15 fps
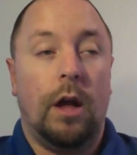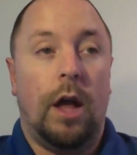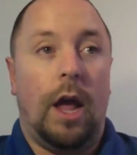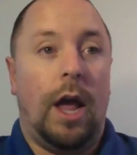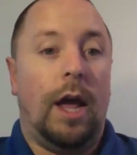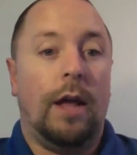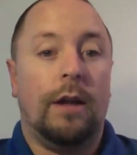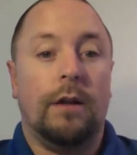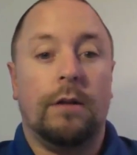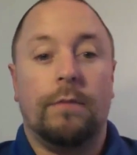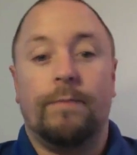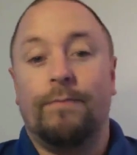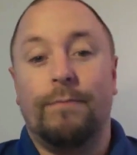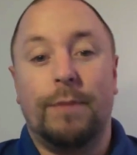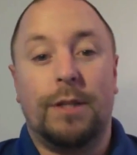And
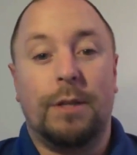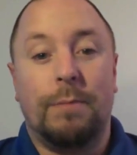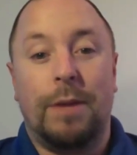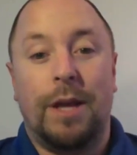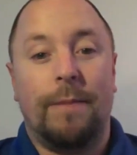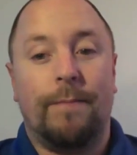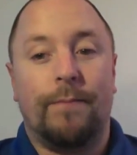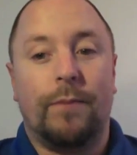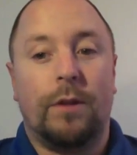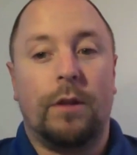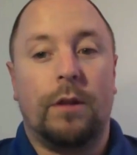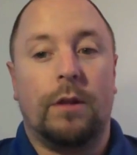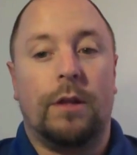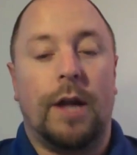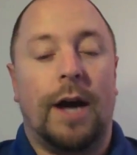to me,
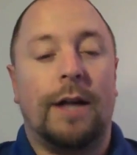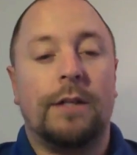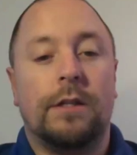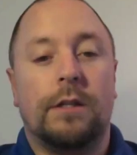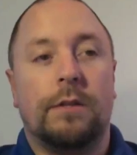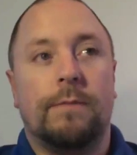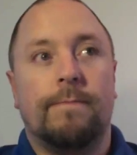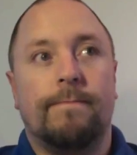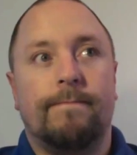that's